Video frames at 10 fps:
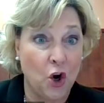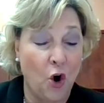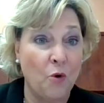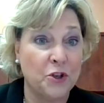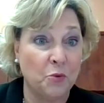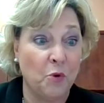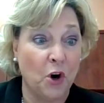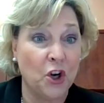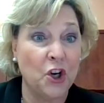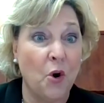go to
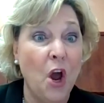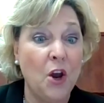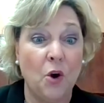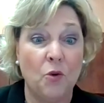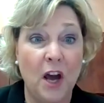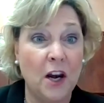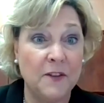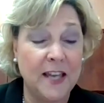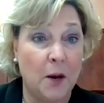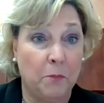work? None of
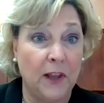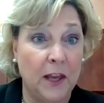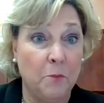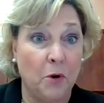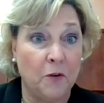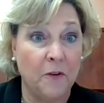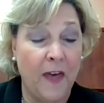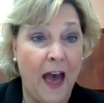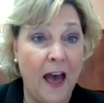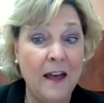us had a playbook for
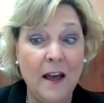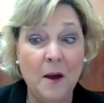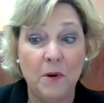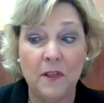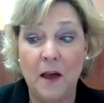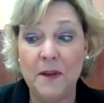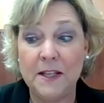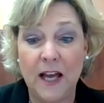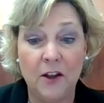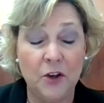that. Well, let me
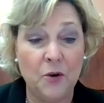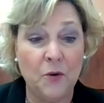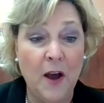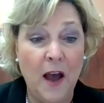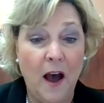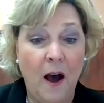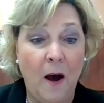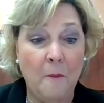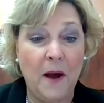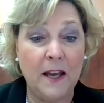tell you,
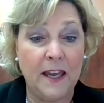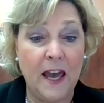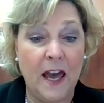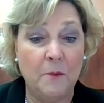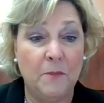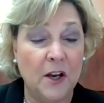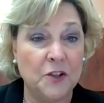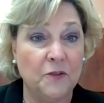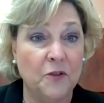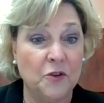again,
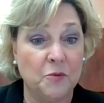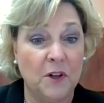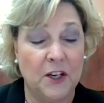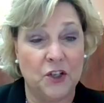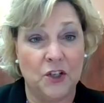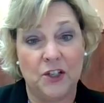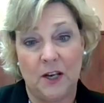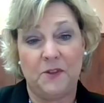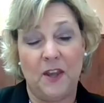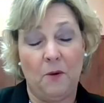because of those
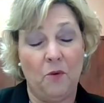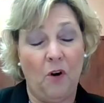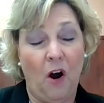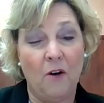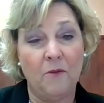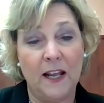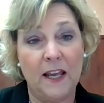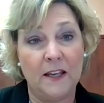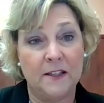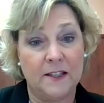relationships that were
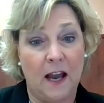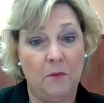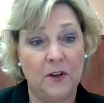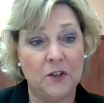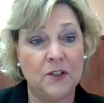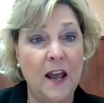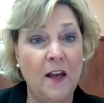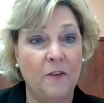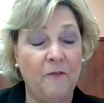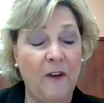already established,
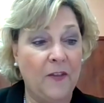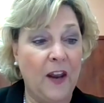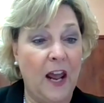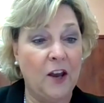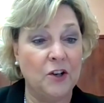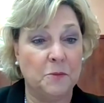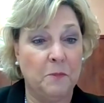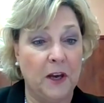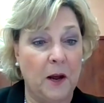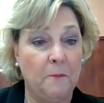the fact that I could
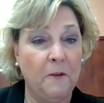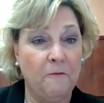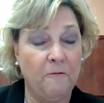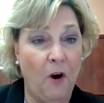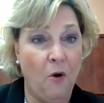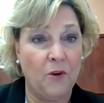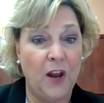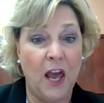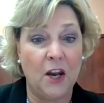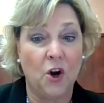just pick up the
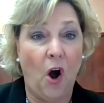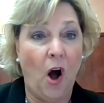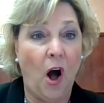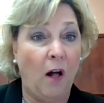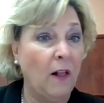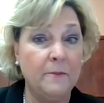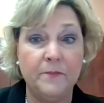phone and call,